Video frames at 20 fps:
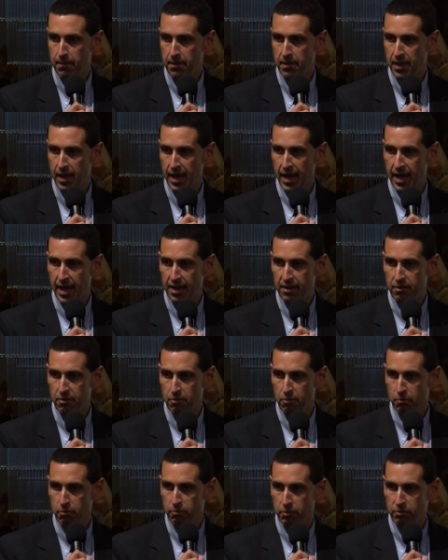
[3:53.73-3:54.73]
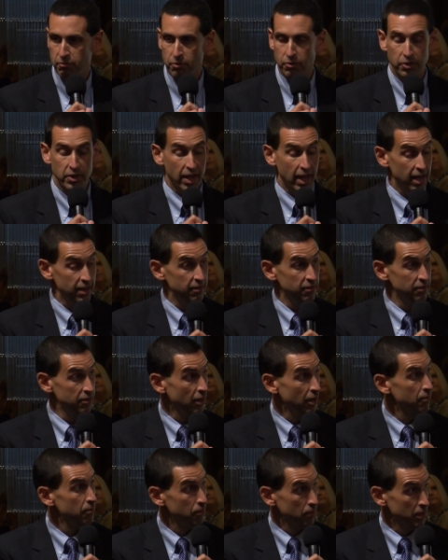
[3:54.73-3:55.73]
that we really hadn't
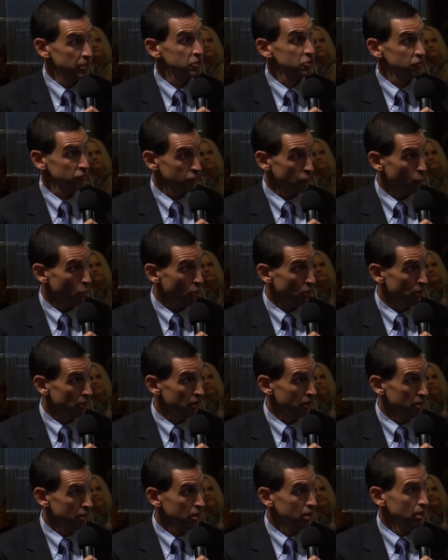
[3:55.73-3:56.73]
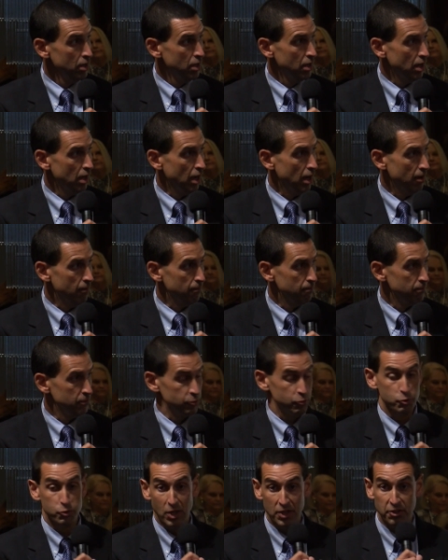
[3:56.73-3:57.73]
done much for.
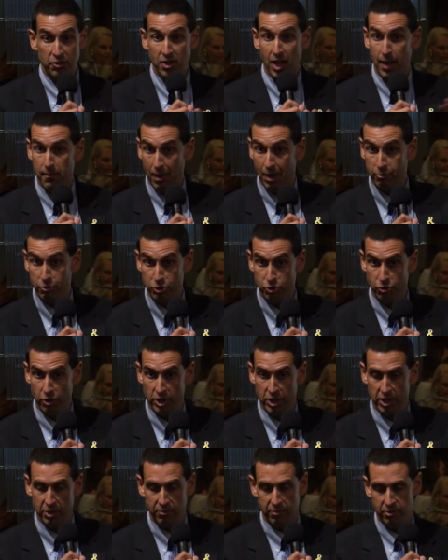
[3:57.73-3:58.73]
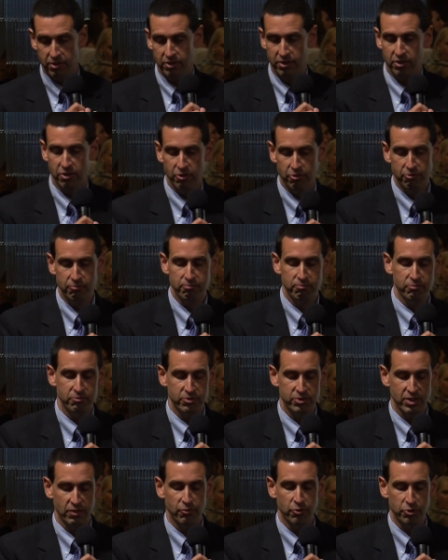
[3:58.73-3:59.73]
This was at the time I was training,
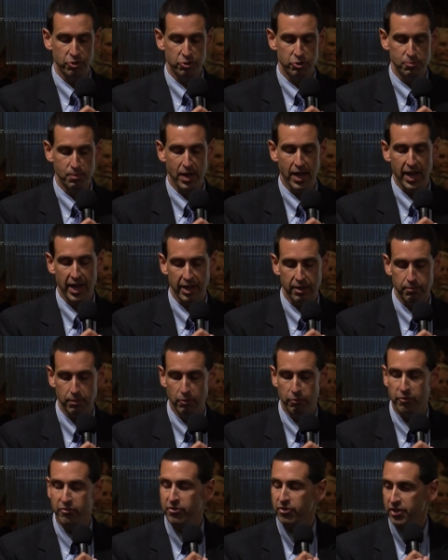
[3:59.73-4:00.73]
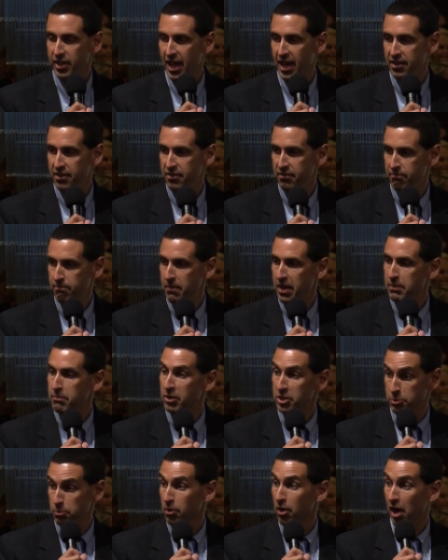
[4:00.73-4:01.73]
several years back, but we really hadn't made
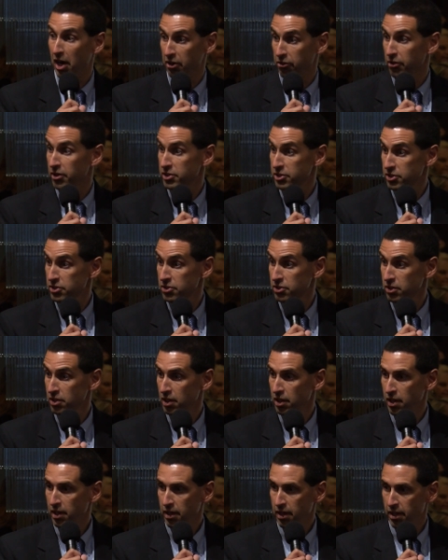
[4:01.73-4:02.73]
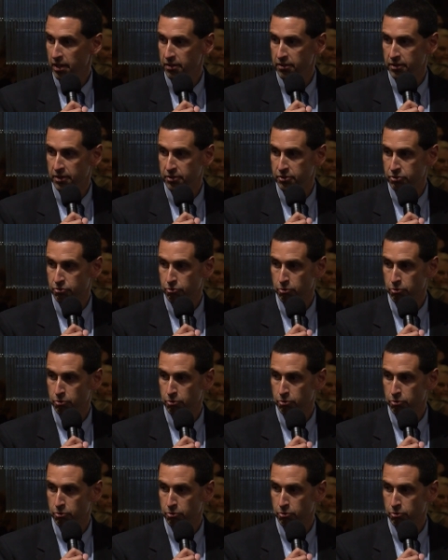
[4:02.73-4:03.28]
much progress in these